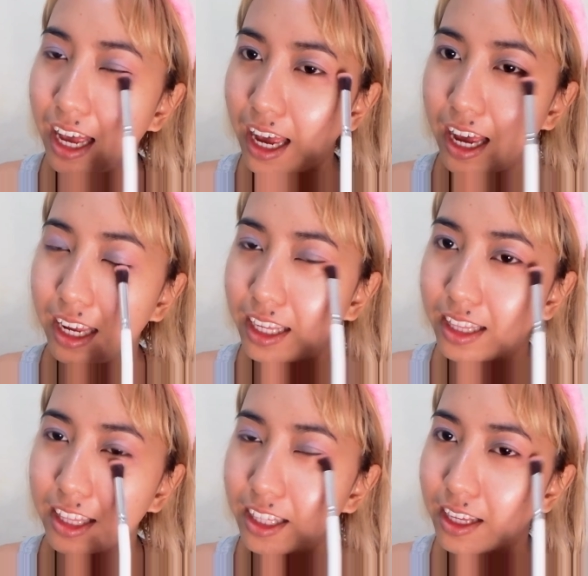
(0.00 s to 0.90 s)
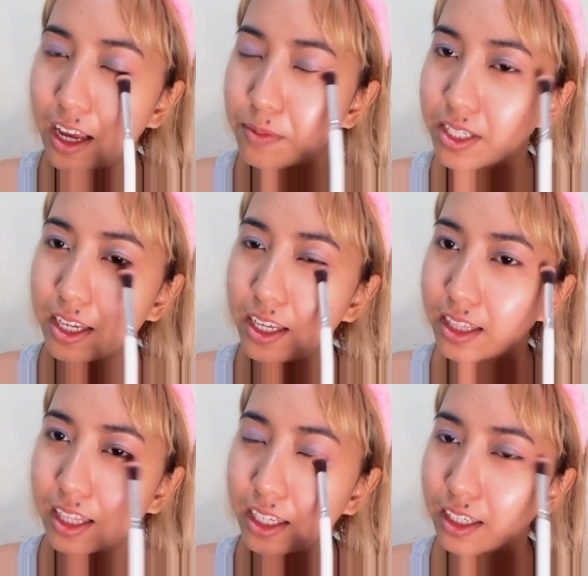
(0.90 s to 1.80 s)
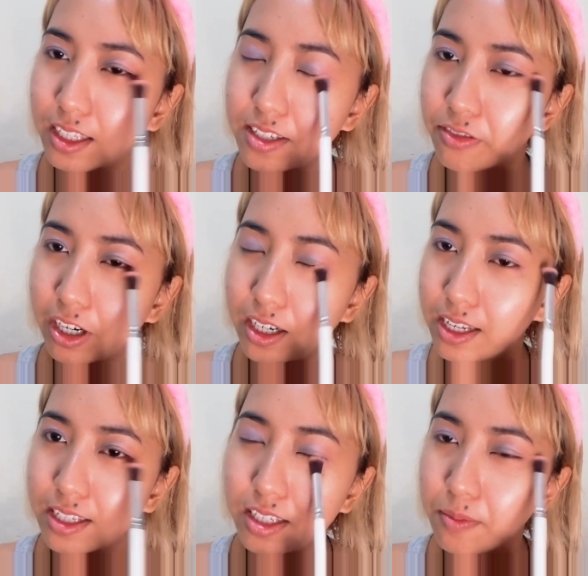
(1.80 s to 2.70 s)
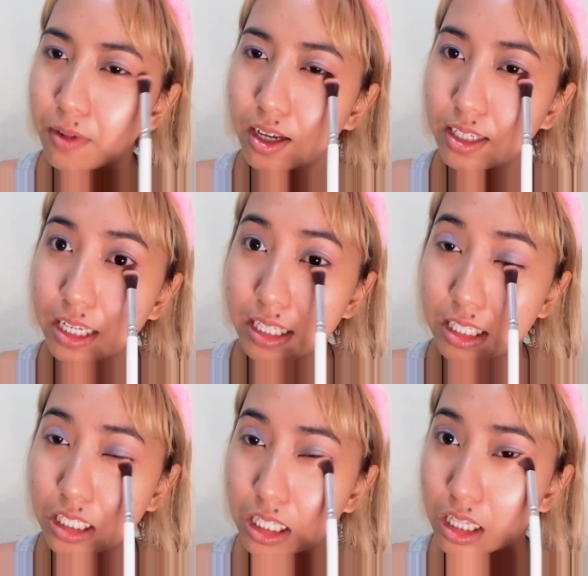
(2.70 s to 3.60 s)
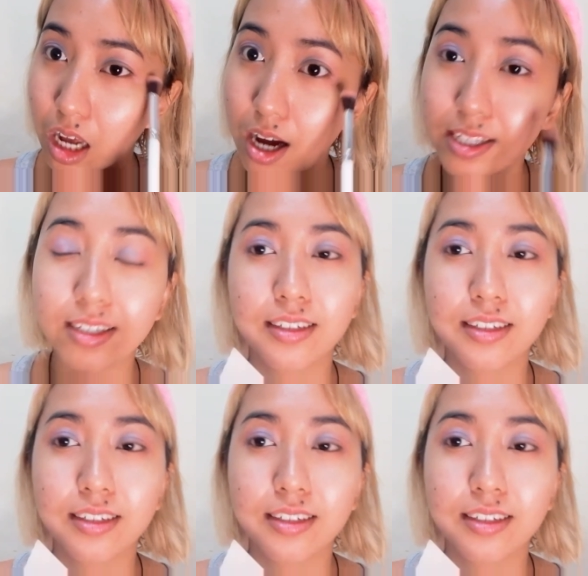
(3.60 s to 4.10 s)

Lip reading: I'm saying it like it's very easy, but it's not.